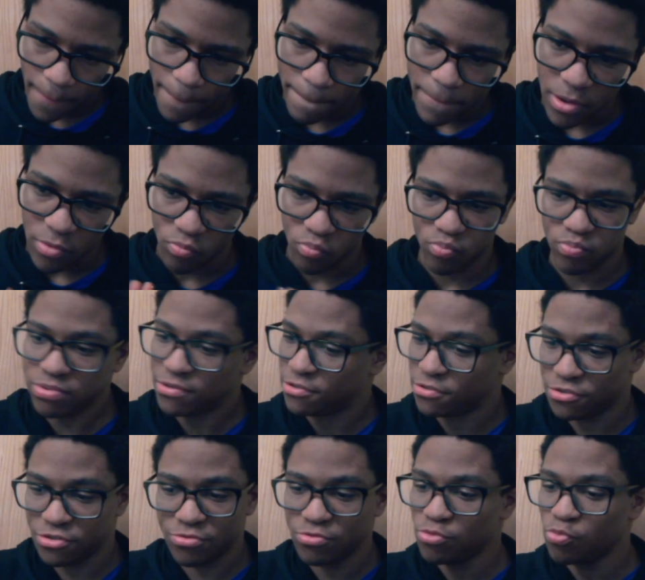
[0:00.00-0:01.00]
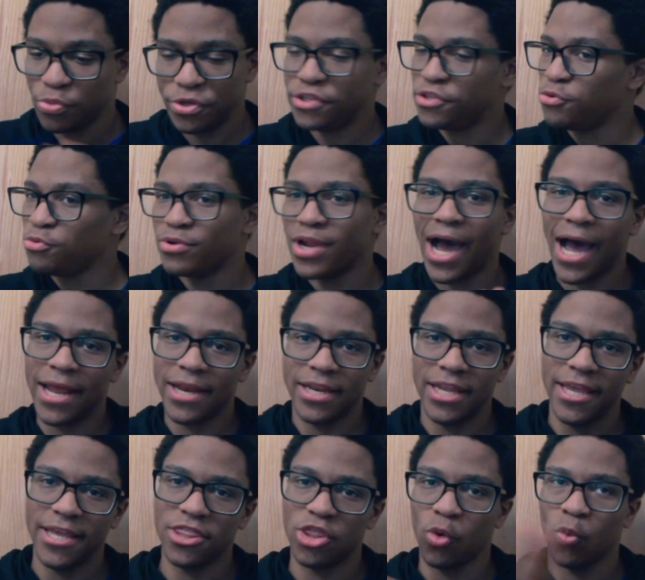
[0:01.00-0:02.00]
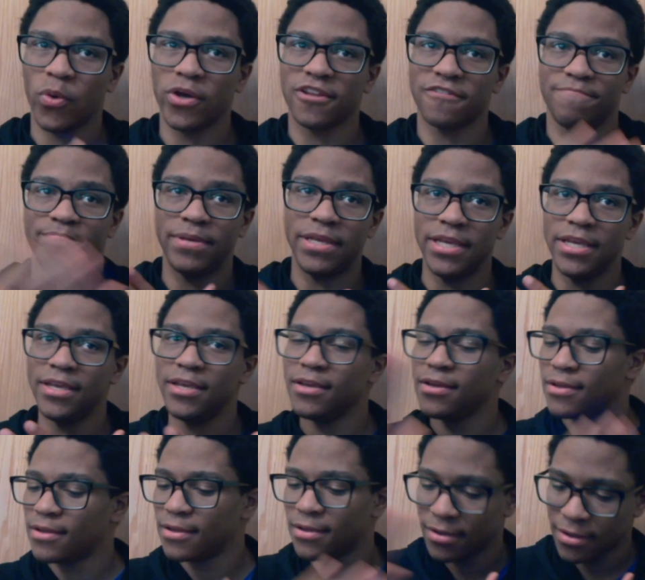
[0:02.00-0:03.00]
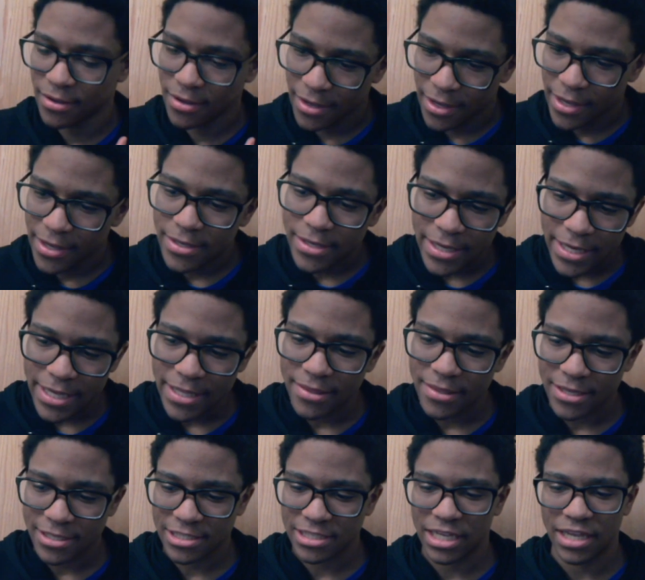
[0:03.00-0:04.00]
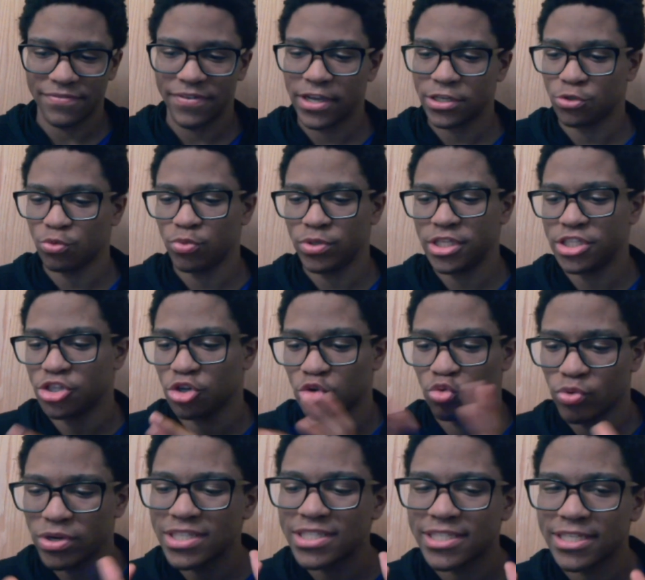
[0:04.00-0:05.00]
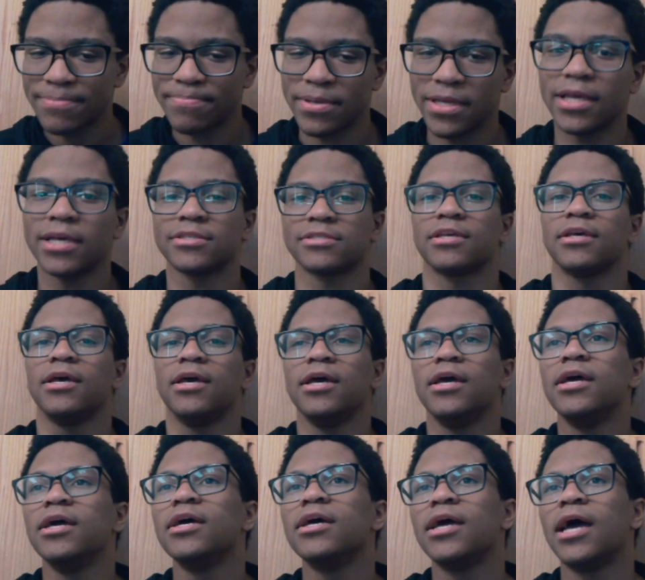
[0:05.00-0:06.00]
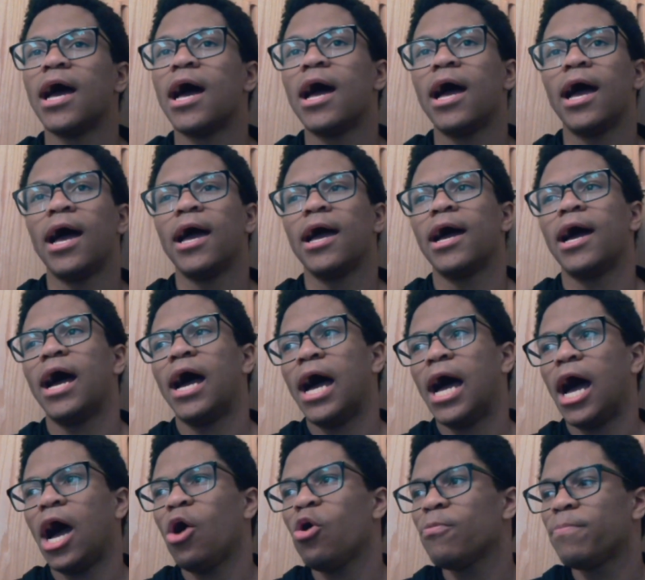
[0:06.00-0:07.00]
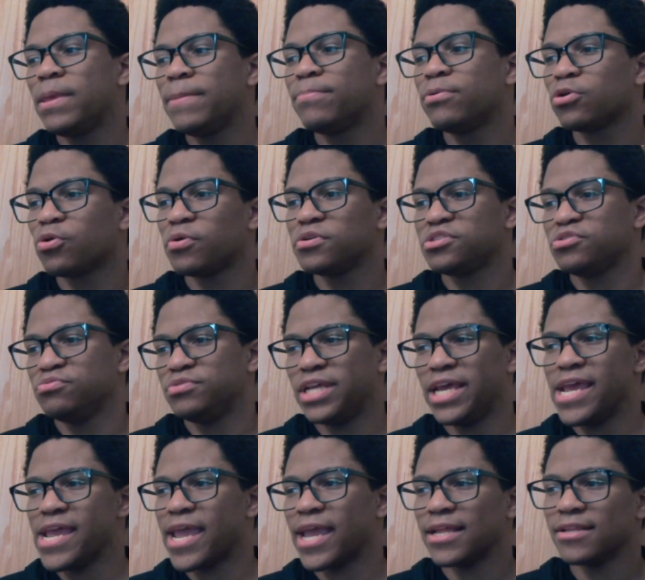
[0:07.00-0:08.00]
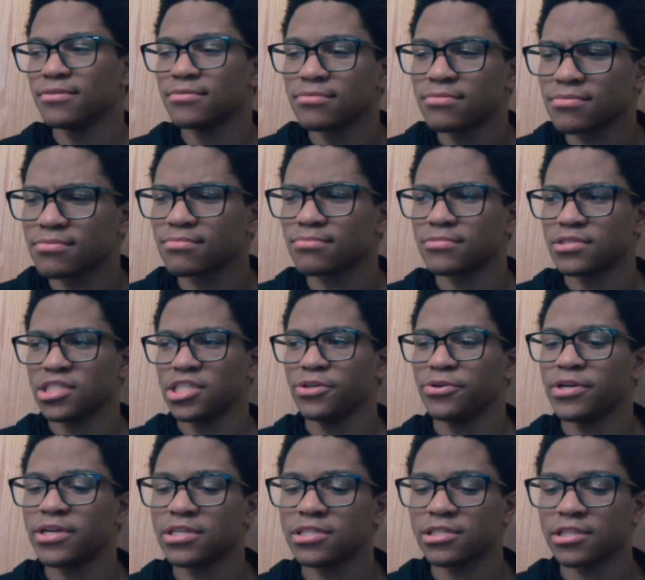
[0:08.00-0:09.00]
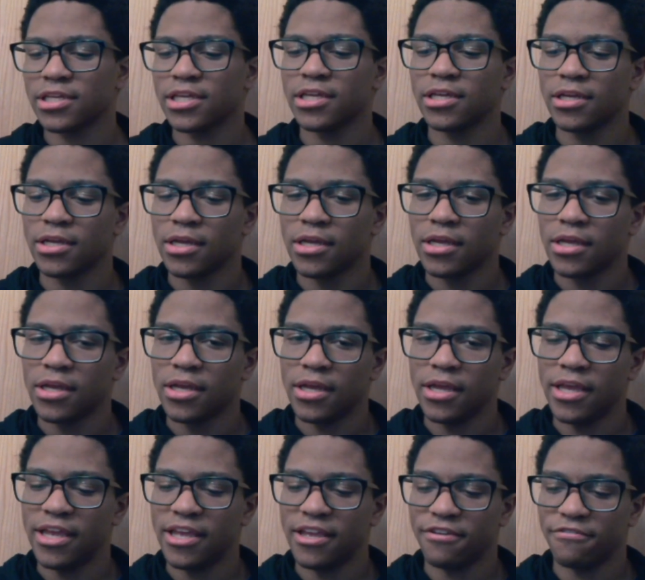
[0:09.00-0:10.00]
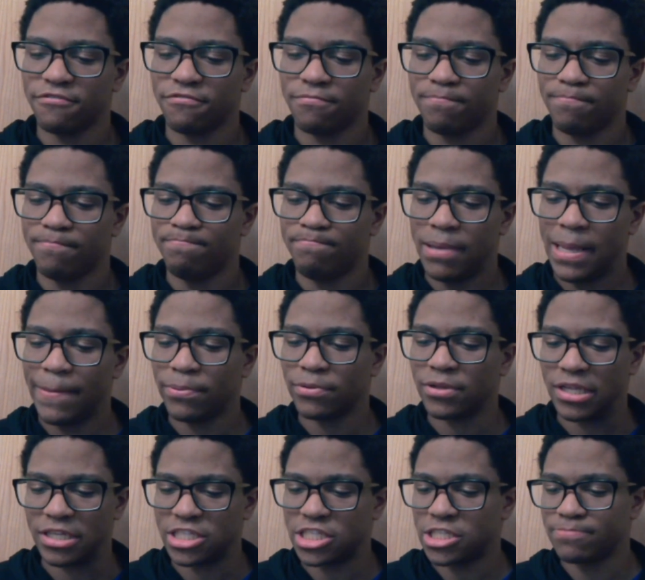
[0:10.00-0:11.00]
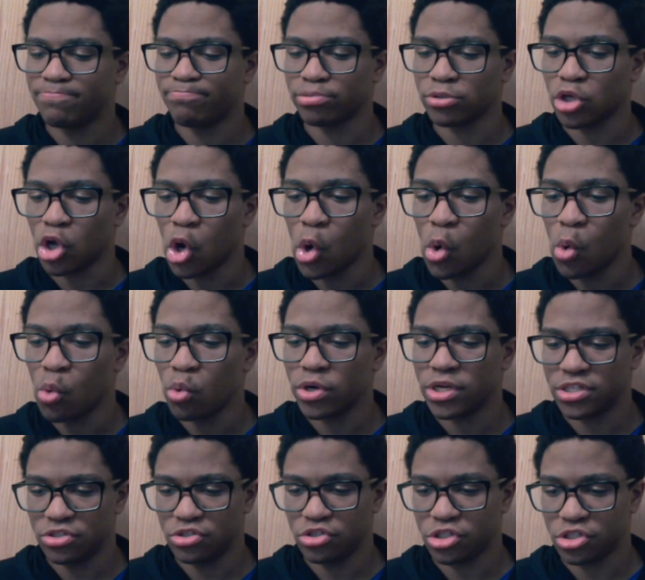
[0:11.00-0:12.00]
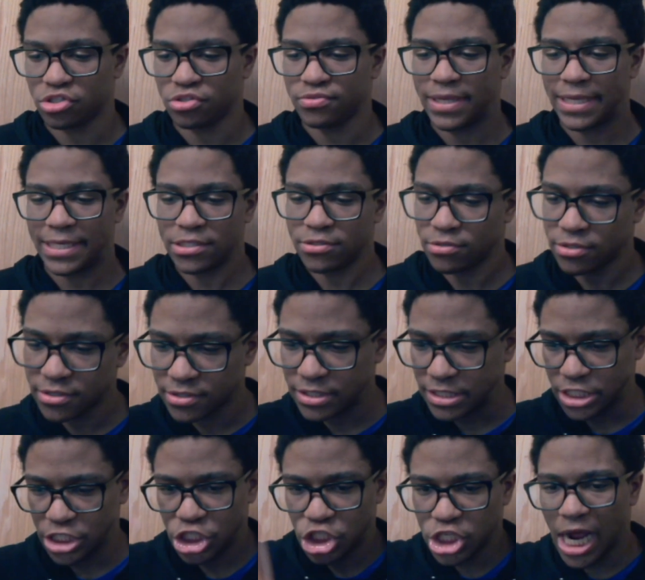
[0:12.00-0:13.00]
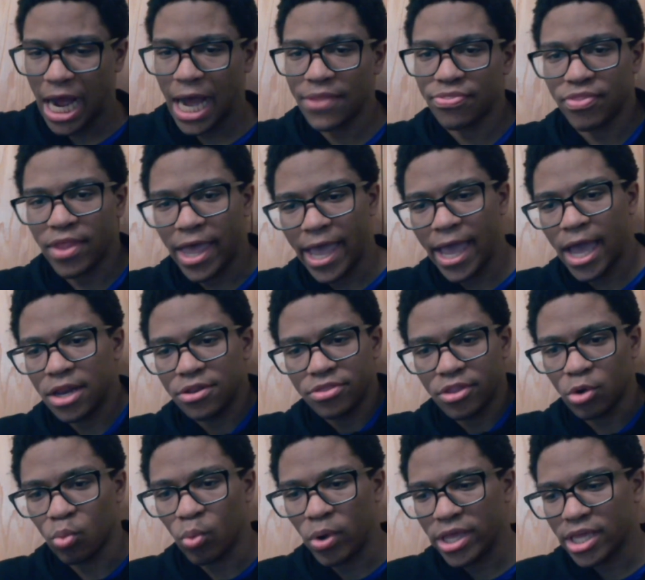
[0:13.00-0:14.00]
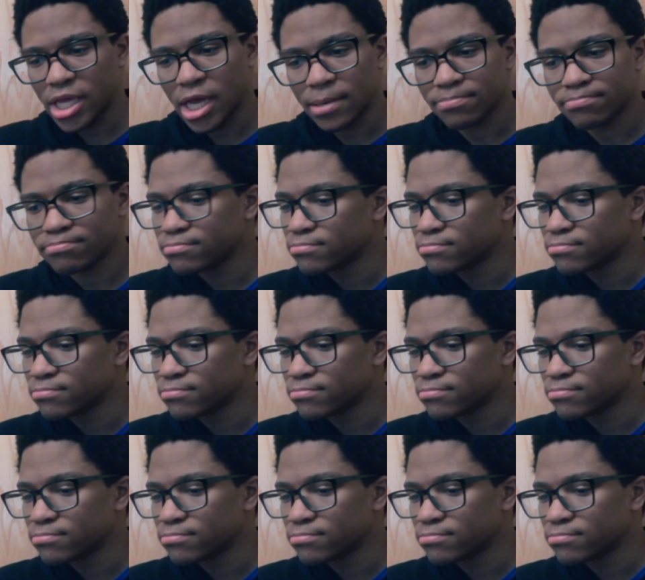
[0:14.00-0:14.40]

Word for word: but we, just, we do not need the will of P in this live action. We need to rinse it because how are people going to take it seriously if people explode and just get shot in the head and then wake up?